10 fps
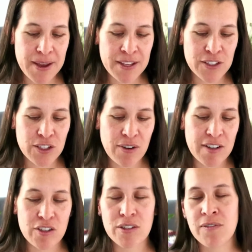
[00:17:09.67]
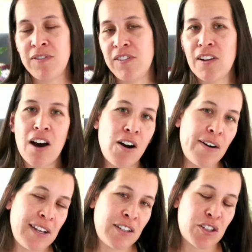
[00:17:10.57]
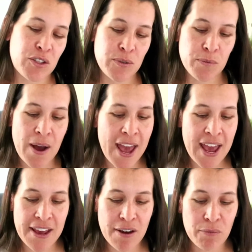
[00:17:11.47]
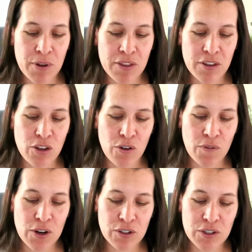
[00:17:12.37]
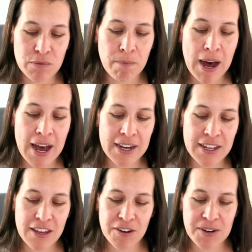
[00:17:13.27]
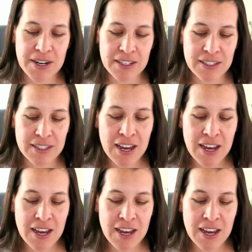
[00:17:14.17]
And so I just flow and sway with the universe. But here it is.